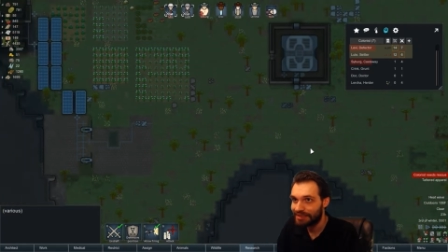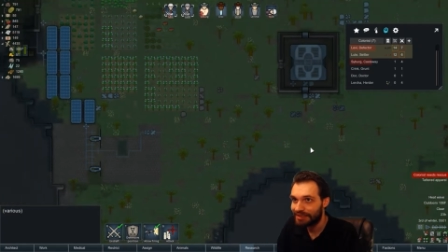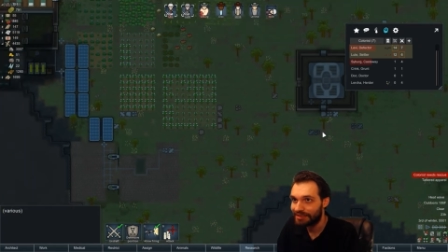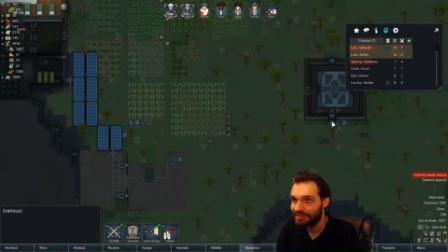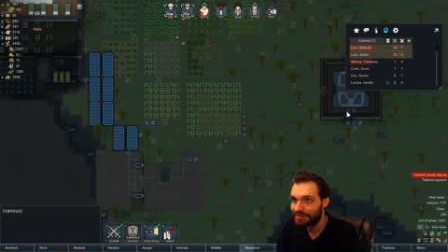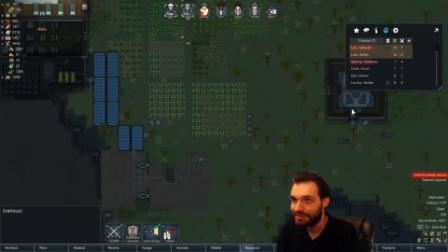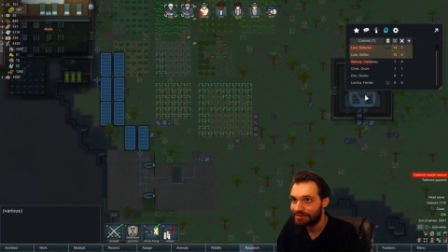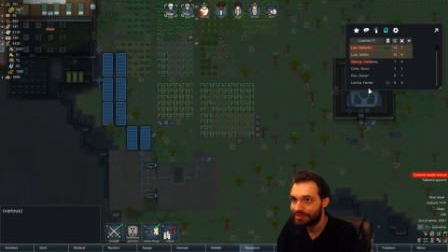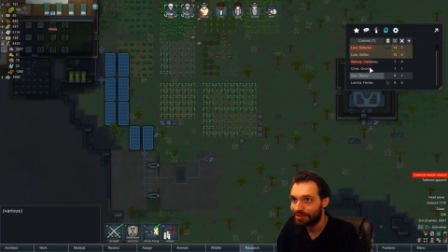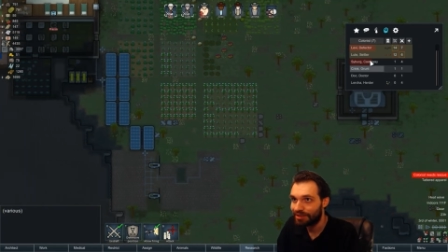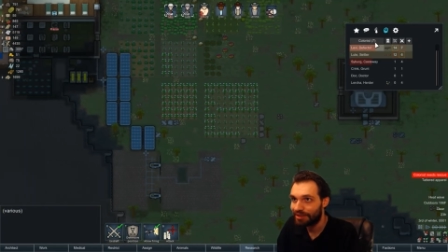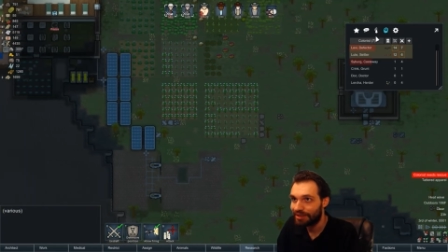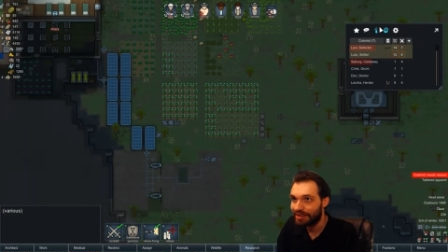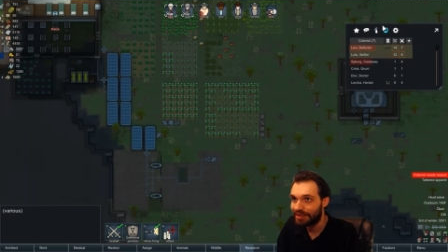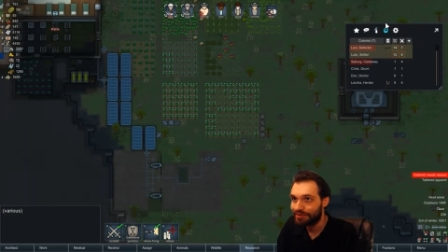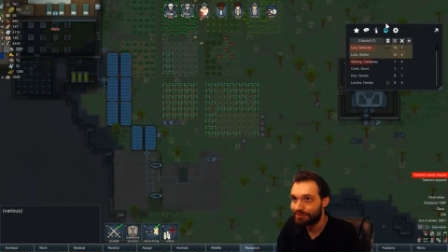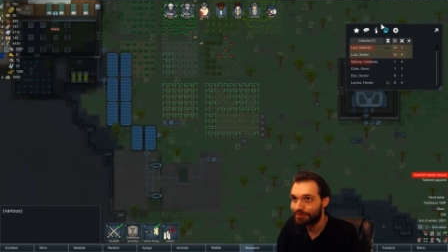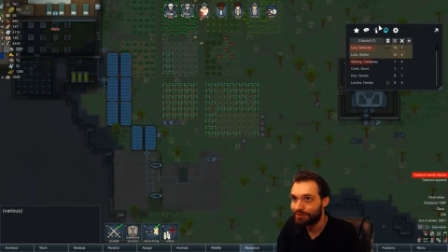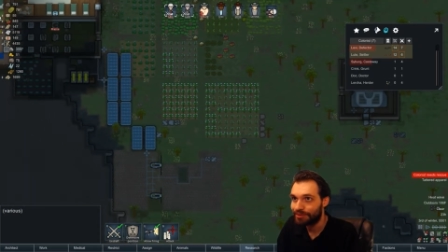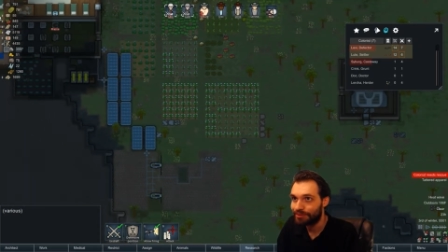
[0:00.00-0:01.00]
because it's
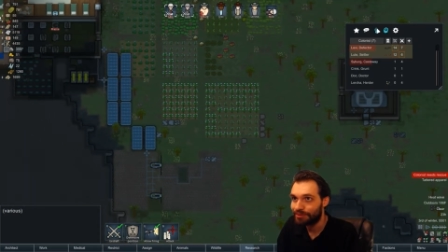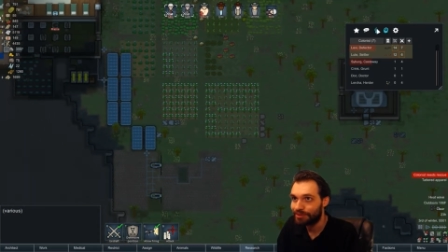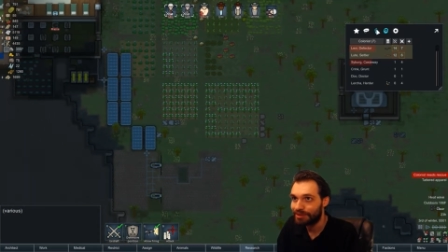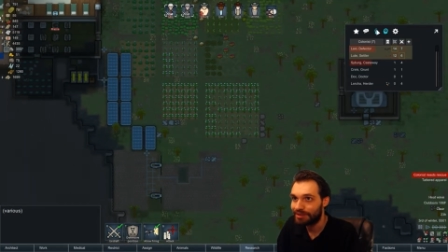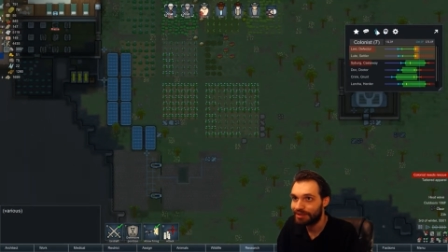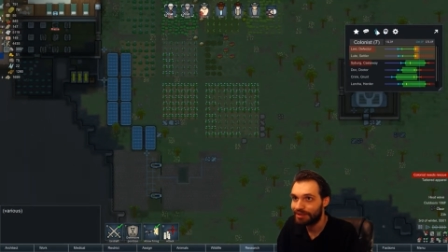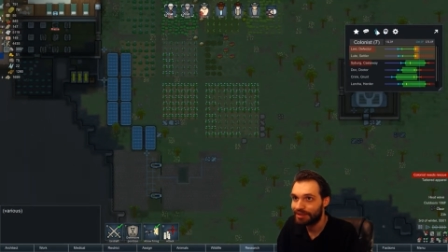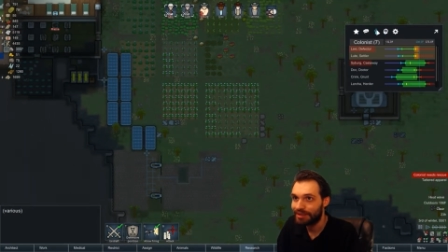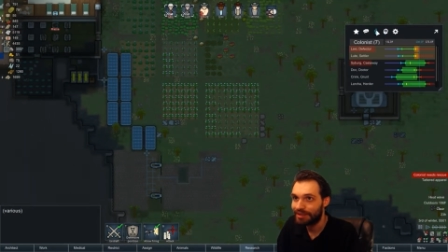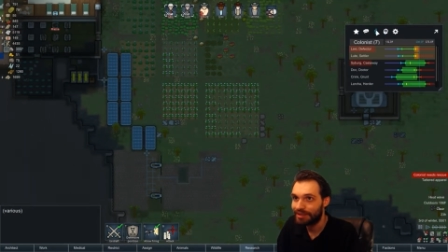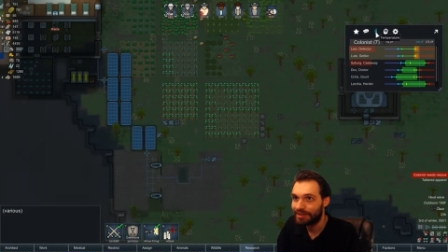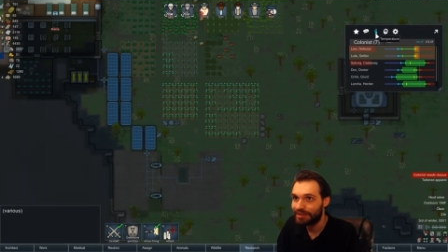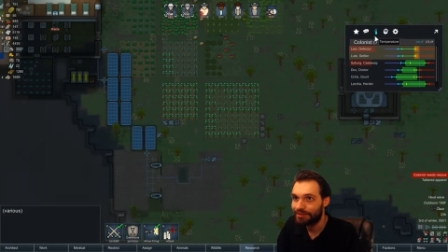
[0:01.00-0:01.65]
hot for one thing.